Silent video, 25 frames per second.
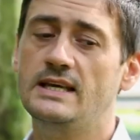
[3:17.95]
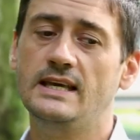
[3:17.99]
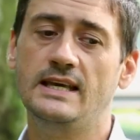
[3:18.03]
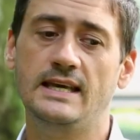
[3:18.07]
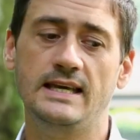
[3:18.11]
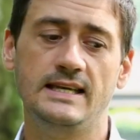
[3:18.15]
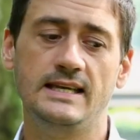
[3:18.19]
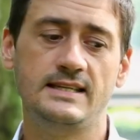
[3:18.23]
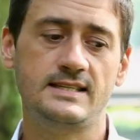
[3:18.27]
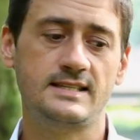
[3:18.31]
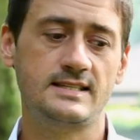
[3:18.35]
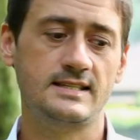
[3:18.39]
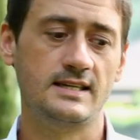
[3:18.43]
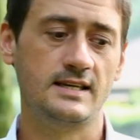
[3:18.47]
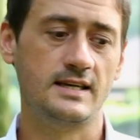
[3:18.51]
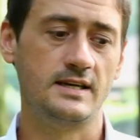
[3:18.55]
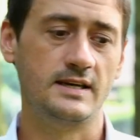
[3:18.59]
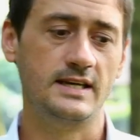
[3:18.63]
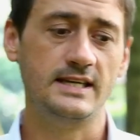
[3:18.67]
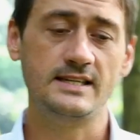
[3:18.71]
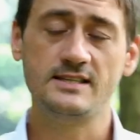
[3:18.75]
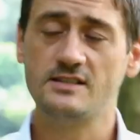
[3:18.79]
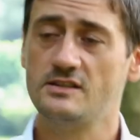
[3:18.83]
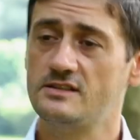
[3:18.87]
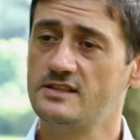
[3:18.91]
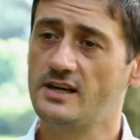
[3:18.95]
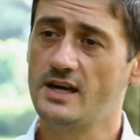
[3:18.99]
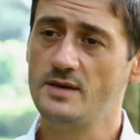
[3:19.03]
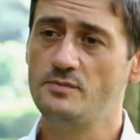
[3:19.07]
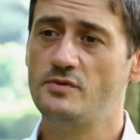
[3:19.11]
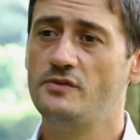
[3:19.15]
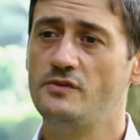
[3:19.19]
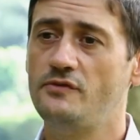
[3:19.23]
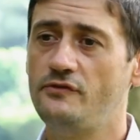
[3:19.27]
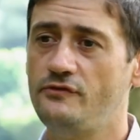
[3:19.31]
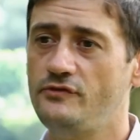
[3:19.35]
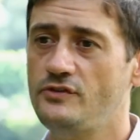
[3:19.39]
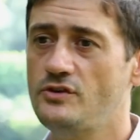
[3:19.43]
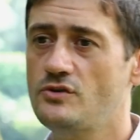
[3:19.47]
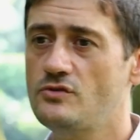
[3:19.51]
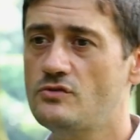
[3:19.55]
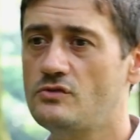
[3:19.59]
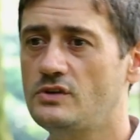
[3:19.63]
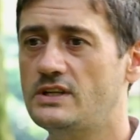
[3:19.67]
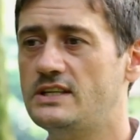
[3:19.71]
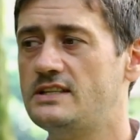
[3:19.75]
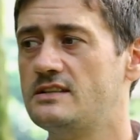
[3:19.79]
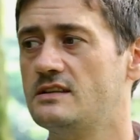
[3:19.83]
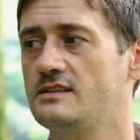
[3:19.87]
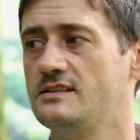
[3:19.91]
It's, uh, it's a type of
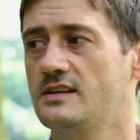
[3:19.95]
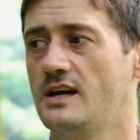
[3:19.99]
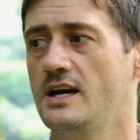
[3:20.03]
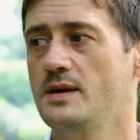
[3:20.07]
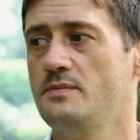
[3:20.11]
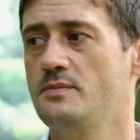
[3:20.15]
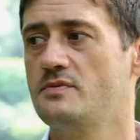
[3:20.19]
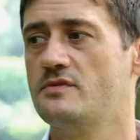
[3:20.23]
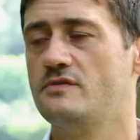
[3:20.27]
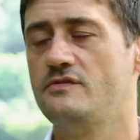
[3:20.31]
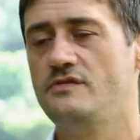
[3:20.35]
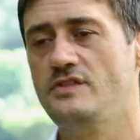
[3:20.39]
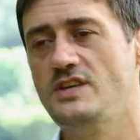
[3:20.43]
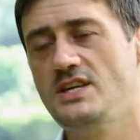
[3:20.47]
fuel, it's a type of